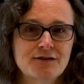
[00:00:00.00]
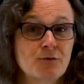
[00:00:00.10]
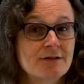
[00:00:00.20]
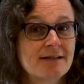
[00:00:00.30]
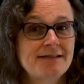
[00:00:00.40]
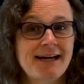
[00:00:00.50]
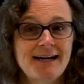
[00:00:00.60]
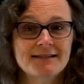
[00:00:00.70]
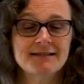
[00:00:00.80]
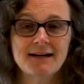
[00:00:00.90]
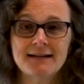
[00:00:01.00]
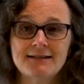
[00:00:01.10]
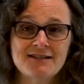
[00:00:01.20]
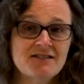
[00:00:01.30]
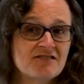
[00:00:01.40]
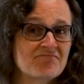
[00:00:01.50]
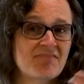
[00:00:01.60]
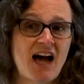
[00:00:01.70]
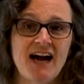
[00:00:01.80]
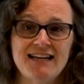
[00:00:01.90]
So as a data scientist,
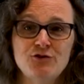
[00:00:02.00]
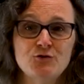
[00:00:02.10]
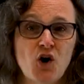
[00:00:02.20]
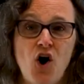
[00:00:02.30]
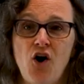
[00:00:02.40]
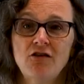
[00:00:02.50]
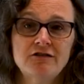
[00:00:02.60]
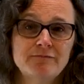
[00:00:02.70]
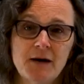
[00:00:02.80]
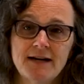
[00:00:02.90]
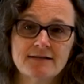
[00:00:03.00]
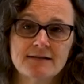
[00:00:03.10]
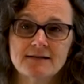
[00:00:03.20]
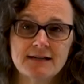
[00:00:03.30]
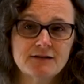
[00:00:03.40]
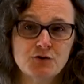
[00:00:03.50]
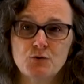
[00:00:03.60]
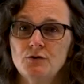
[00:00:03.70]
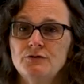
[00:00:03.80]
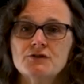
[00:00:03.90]
I use all of my existing
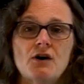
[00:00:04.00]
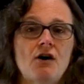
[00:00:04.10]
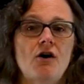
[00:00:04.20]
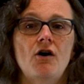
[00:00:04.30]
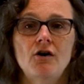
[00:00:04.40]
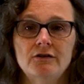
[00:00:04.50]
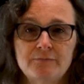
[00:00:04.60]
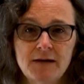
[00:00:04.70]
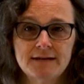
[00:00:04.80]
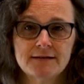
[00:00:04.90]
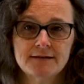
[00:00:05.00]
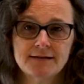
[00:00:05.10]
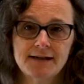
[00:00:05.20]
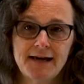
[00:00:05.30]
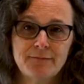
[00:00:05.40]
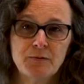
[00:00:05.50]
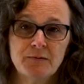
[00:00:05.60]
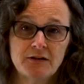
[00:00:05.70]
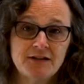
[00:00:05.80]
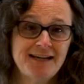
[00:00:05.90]
tools, all of my existing
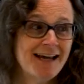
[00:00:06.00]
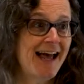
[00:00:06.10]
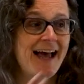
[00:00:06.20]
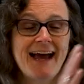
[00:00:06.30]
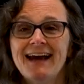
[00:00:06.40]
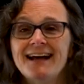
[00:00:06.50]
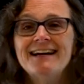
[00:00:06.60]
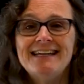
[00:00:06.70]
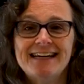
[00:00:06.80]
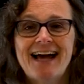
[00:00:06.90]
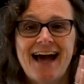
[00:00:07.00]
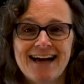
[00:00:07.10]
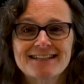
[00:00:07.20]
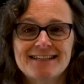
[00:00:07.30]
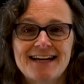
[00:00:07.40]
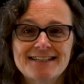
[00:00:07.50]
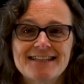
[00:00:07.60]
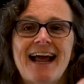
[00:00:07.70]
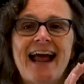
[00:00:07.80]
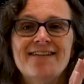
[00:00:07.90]
capability, and I get
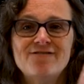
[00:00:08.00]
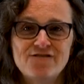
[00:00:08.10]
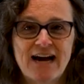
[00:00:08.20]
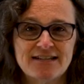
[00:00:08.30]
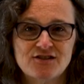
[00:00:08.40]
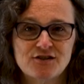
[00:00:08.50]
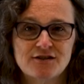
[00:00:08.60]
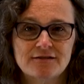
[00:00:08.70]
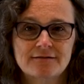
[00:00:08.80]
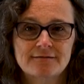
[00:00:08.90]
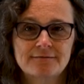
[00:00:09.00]
access and faster.